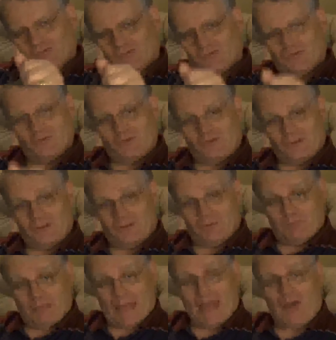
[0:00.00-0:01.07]
the
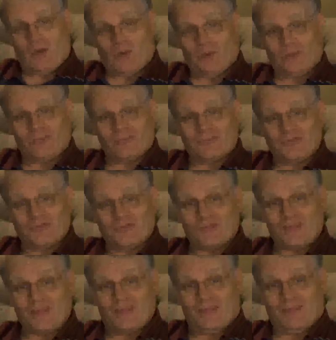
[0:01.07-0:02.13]
power was still
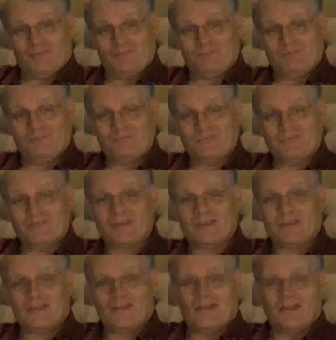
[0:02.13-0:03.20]
there.
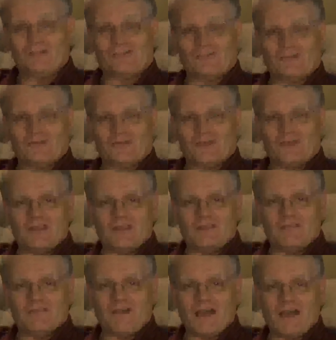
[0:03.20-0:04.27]
And so the
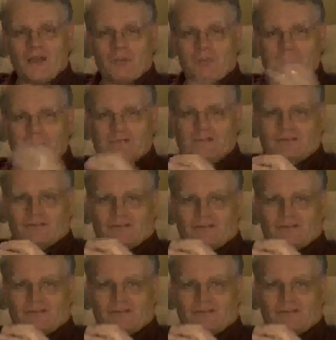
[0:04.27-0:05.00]
file melted,